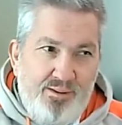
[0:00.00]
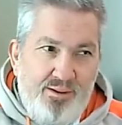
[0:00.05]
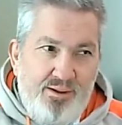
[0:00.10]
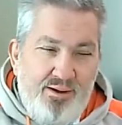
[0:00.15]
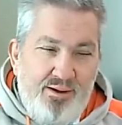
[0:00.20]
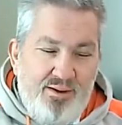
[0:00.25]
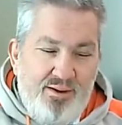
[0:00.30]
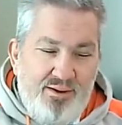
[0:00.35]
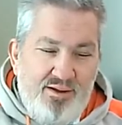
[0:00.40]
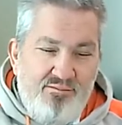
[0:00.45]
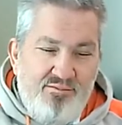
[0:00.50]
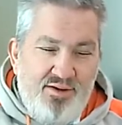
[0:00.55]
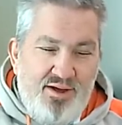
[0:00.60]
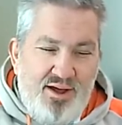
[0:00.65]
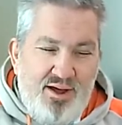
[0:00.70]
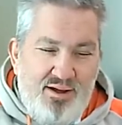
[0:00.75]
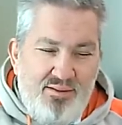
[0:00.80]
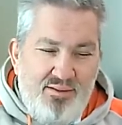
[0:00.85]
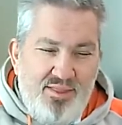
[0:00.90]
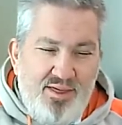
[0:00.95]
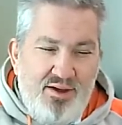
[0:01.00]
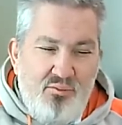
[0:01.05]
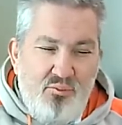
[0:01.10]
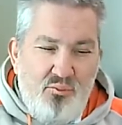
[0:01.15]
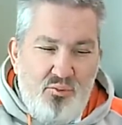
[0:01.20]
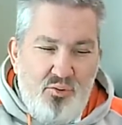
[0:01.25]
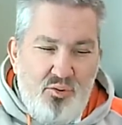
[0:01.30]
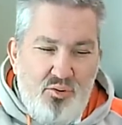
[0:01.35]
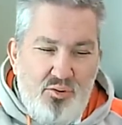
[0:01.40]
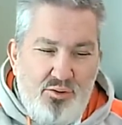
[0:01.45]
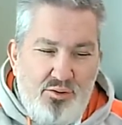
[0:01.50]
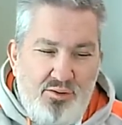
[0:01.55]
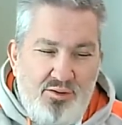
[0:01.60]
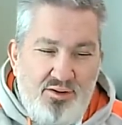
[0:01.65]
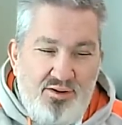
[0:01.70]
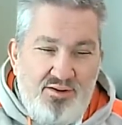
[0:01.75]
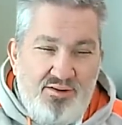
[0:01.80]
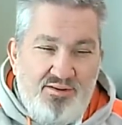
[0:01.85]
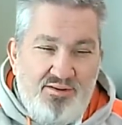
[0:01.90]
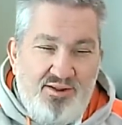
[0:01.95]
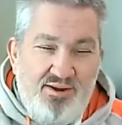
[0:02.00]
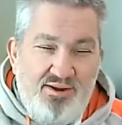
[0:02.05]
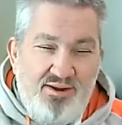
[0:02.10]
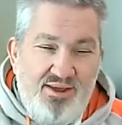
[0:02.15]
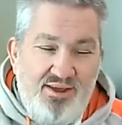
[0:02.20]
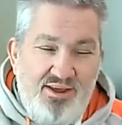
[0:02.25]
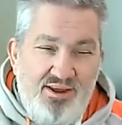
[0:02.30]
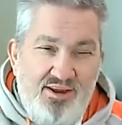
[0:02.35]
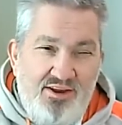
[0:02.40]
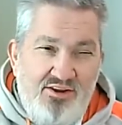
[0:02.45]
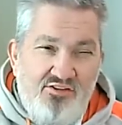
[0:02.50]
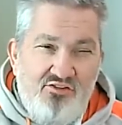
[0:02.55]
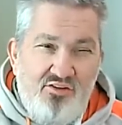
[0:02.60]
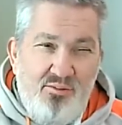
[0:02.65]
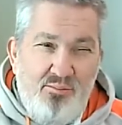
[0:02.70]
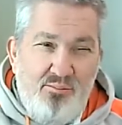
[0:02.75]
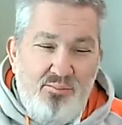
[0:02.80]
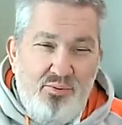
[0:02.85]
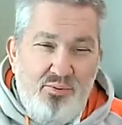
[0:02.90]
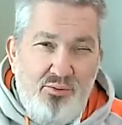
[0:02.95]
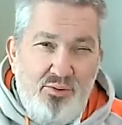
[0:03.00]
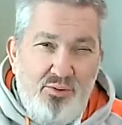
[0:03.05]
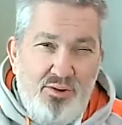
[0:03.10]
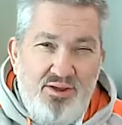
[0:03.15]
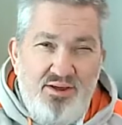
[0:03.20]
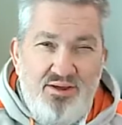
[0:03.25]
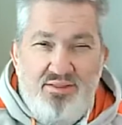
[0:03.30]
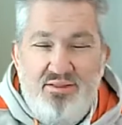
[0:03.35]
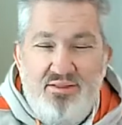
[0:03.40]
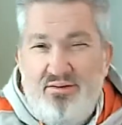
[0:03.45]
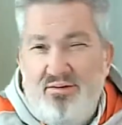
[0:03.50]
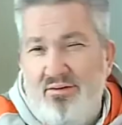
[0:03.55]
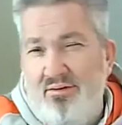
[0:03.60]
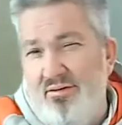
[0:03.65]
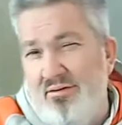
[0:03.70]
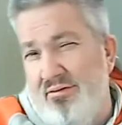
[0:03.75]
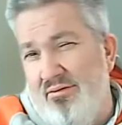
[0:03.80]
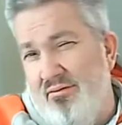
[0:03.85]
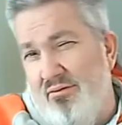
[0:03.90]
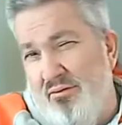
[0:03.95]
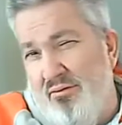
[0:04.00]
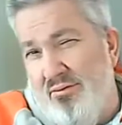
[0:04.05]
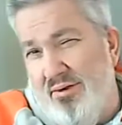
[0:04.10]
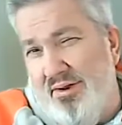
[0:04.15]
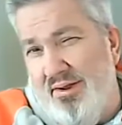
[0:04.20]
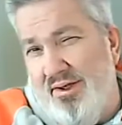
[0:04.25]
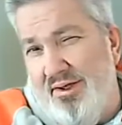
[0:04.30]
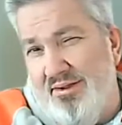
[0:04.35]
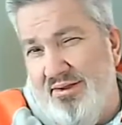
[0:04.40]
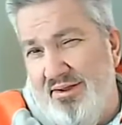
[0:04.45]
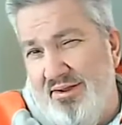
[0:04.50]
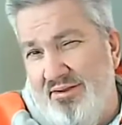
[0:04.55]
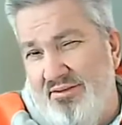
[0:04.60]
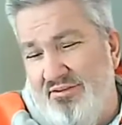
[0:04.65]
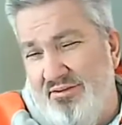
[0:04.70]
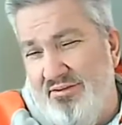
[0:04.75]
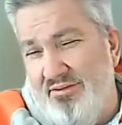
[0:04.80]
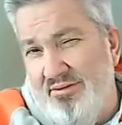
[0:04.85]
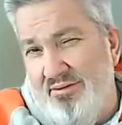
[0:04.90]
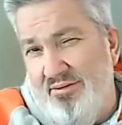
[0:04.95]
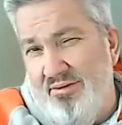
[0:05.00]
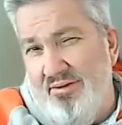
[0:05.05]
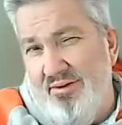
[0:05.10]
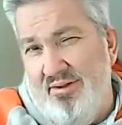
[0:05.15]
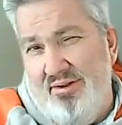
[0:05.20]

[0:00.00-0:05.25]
However, how they worked is that each employee in the organization,